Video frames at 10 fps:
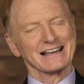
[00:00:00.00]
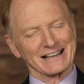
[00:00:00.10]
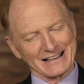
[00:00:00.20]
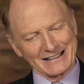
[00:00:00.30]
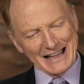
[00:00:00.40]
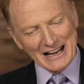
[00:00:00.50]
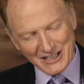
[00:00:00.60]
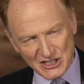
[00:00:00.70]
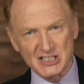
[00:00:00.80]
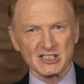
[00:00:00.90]
uh, and
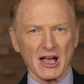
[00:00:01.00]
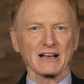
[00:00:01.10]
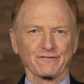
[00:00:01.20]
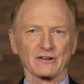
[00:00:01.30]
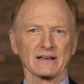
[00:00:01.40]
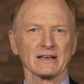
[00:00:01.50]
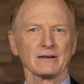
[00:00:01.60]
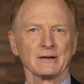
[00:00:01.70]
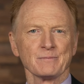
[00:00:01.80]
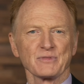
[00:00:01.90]

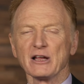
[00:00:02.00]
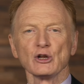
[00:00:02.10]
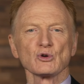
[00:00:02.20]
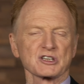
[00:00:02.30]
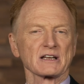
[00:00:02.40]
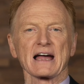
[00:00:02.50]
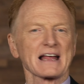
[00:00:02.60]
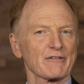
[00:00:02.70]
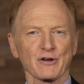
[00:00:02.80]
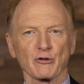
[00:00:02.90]
insightfully
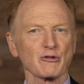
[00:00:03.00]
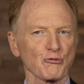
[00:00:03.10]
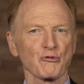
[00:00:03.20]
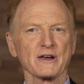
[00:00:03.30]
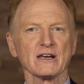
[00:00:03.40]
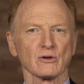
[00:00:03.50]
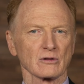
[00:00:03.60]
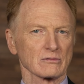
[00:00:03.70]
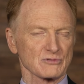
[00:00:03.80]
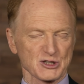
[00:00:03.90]
elucidate our very
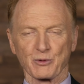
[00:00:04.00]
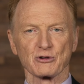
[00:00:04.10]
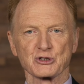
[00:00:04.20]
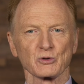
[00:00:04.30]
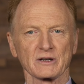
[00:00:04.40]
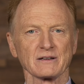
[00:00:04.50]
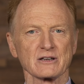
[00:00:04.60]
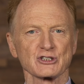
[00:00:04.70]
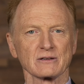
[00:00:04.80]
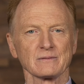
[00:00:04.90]
real spiritual
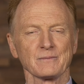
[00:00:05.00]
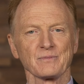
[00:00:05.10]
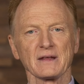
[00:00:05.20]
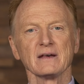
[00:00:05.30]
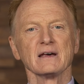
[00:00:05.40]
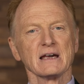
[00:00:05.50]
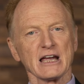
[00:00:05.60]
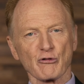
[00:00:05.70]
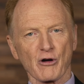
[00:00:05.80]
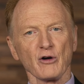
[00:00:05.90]
condition.
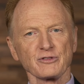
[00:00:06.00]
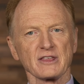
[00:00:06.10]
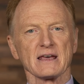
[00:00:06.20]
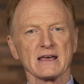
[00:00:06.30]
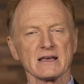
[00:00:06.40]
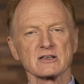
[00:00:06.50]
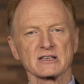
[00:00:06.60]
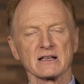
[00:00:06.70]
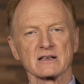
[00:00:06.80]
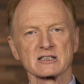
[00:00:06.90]
He wrote these in the